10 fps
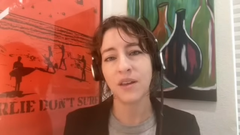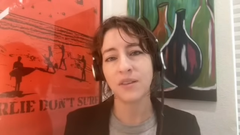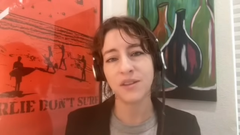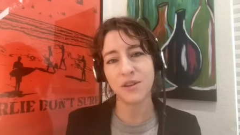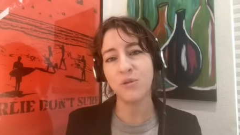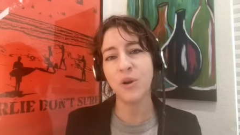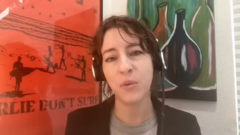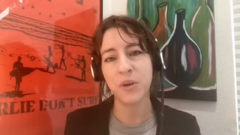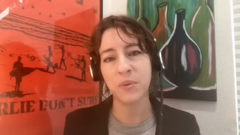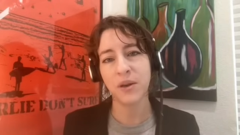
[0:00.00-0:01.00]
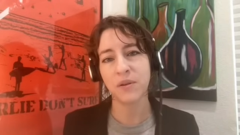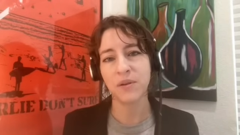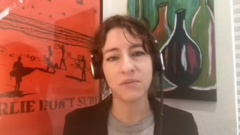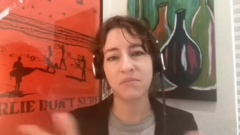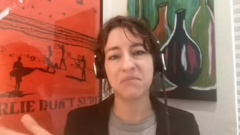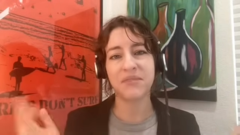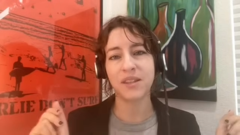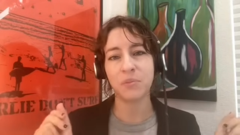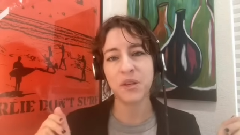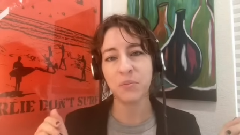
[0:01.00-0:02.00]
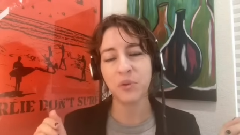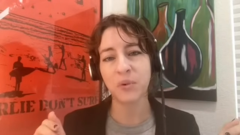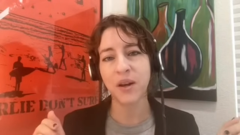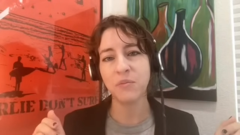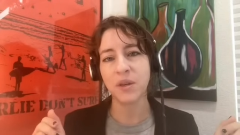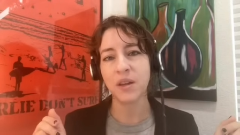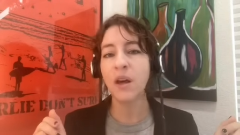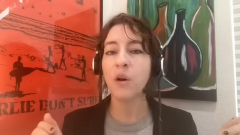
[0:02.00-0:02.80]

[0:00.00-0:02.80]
then you know me better than the people around me.